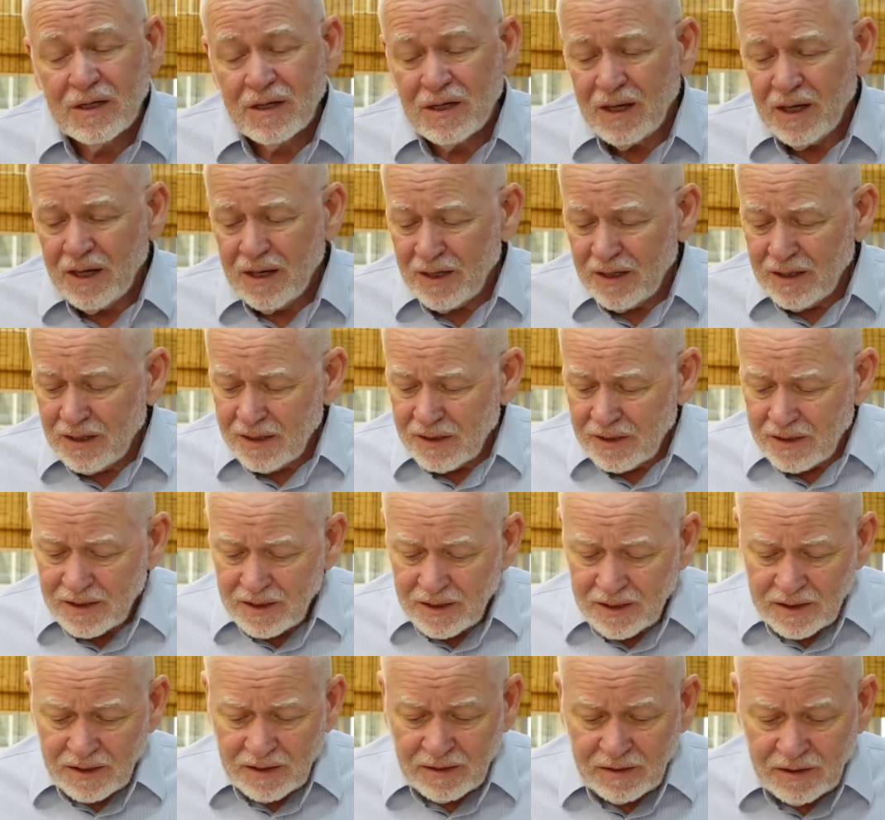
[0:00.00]
And
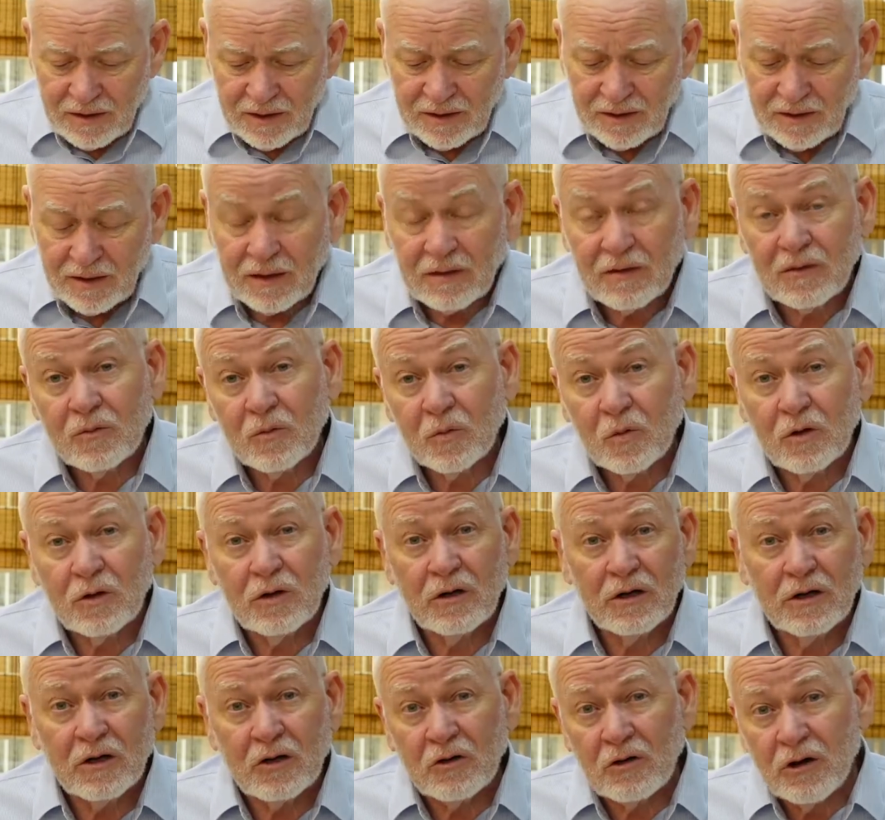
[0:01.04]
that we're
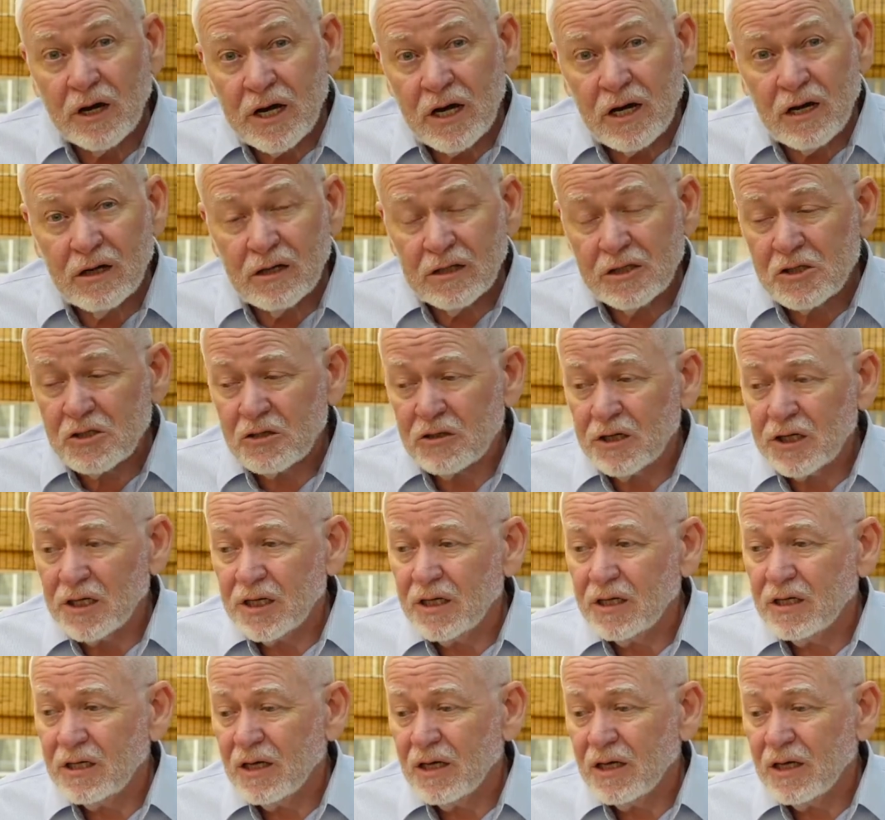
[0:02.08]
a great country.